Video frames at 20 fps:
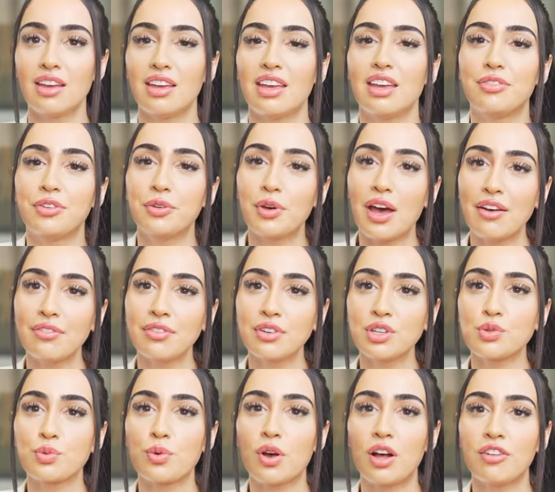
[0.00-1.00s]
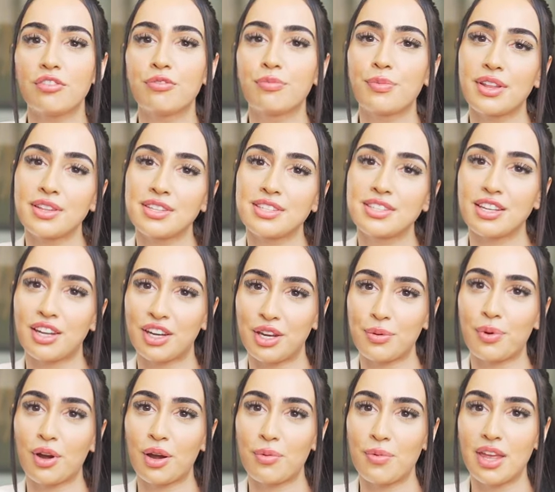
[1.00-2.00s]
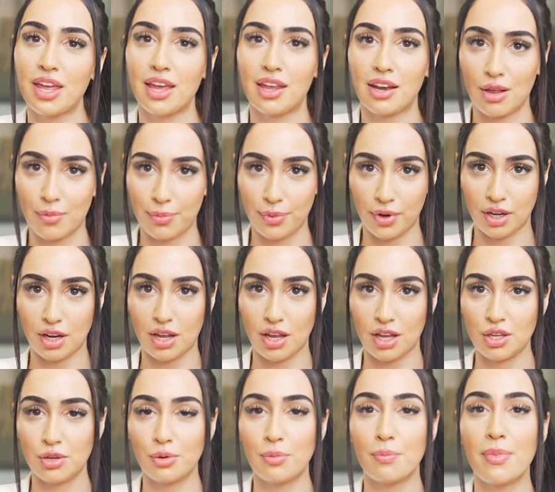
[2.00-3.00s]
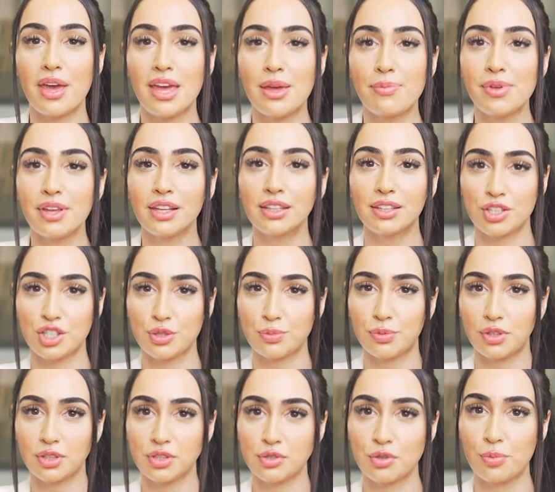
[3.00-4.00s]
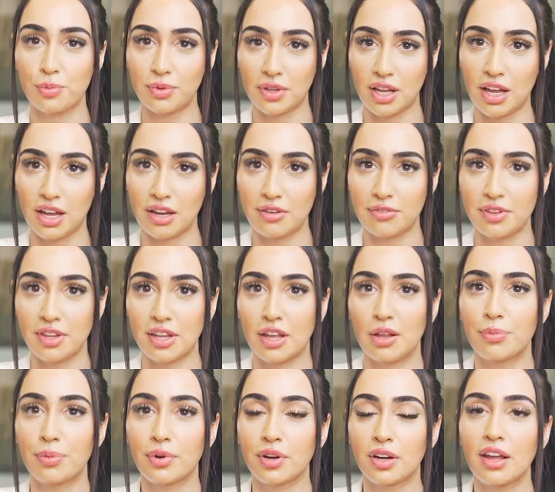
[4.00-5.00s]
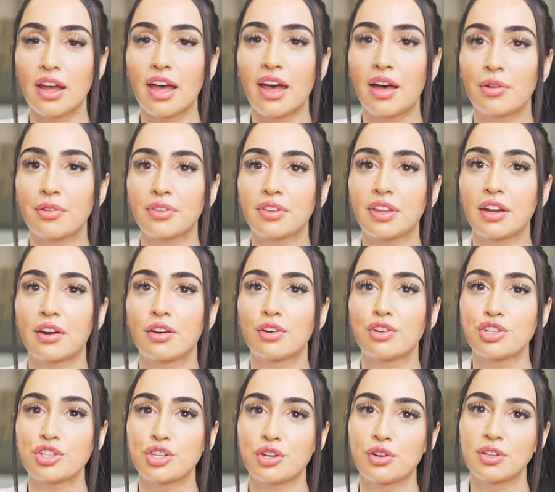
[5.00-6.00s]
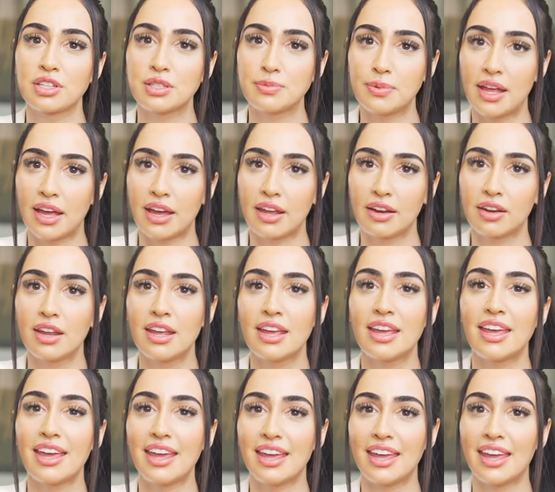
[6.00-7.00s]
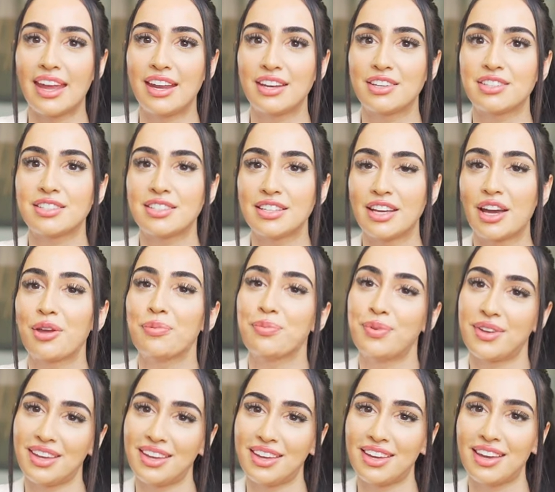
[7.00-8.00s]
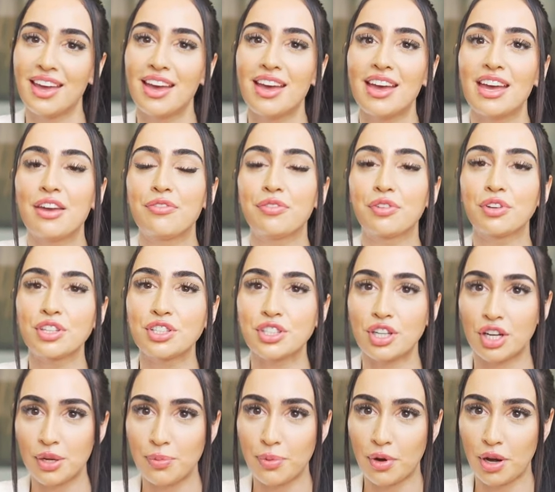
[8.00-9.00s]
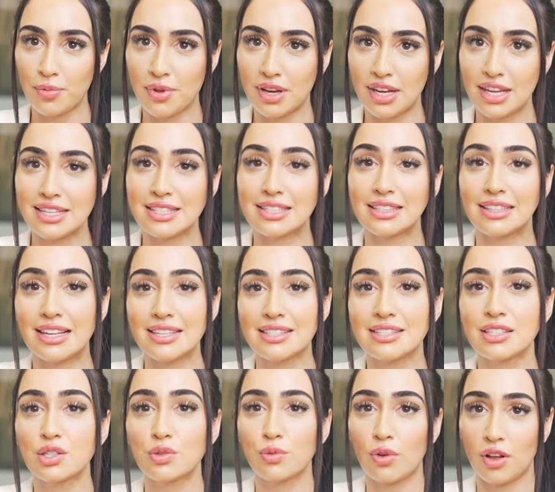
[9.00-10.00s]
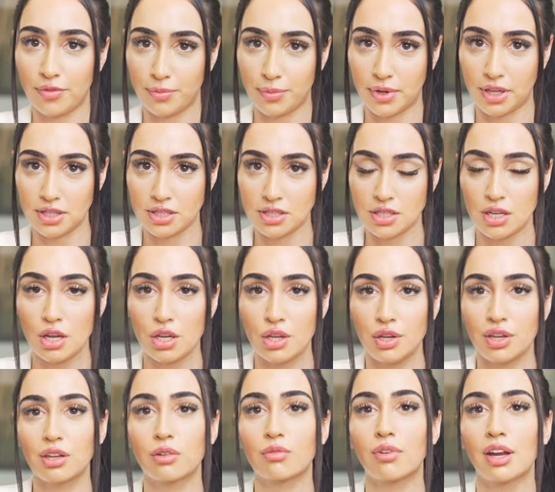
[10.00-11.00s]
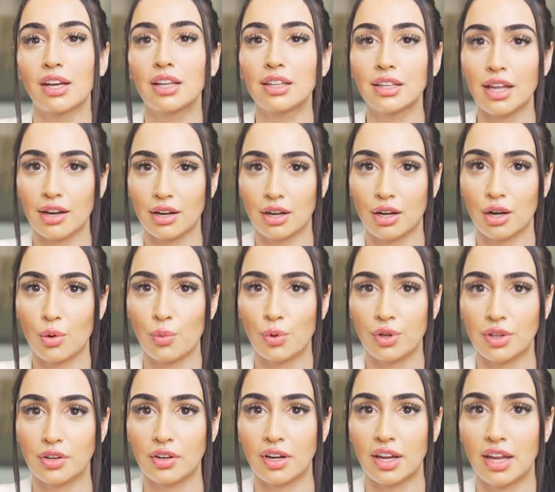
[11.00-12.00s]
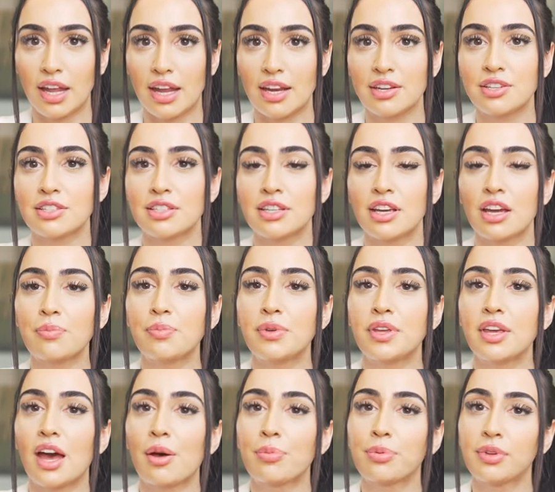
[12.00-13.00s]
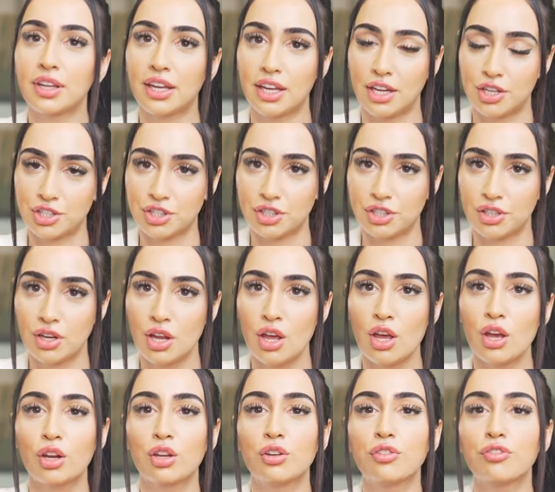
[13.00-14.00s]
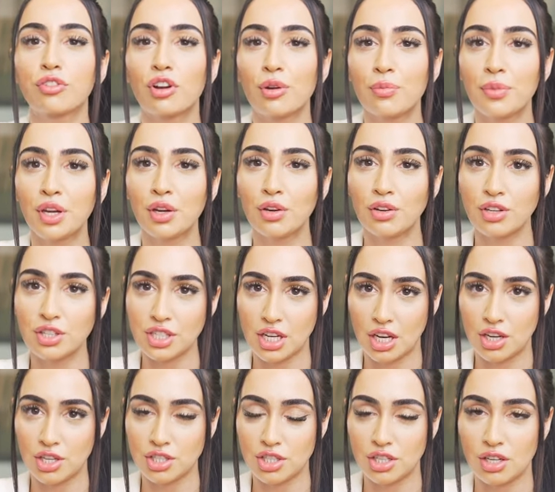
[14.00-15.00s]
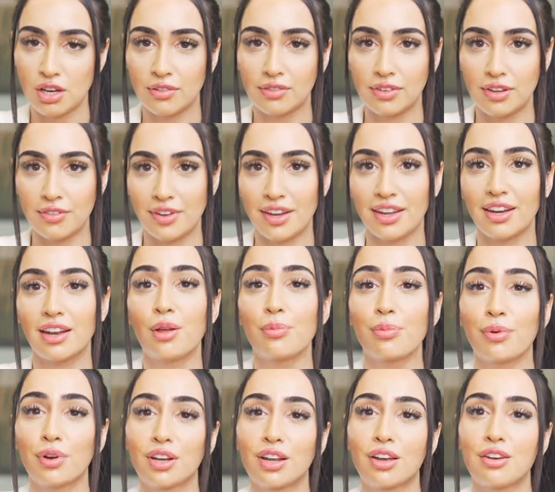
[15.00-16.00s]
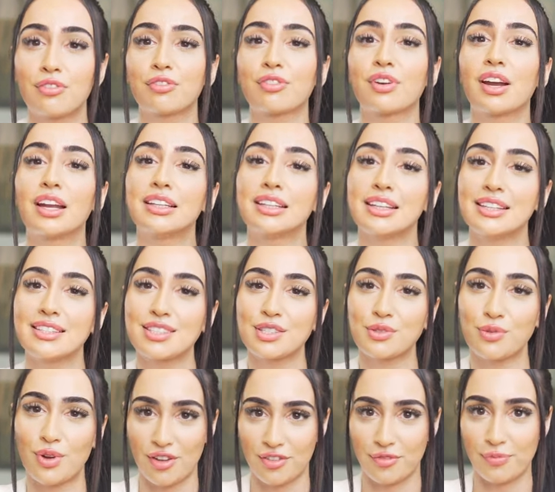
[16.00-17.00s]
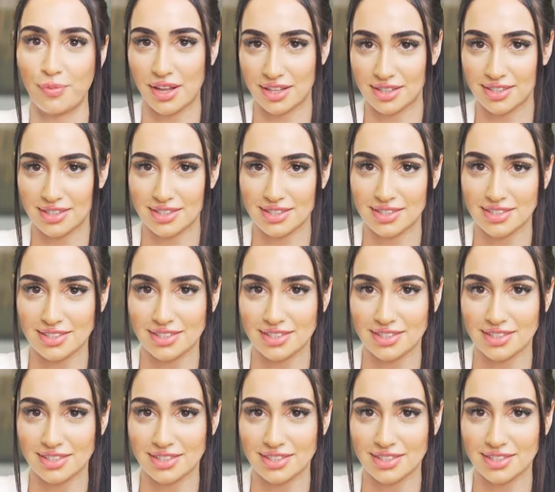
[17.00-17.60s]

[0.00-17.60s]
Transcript: if you have a 12-month study permit in Alberta, you may be eligible to apply for the Alberta Healthcare Insurance Plan, AHCIP. If your study permit is less than 12 months, you can write a letter with your AHCIP application confirming your intention of living in Alberta for at least 12 months.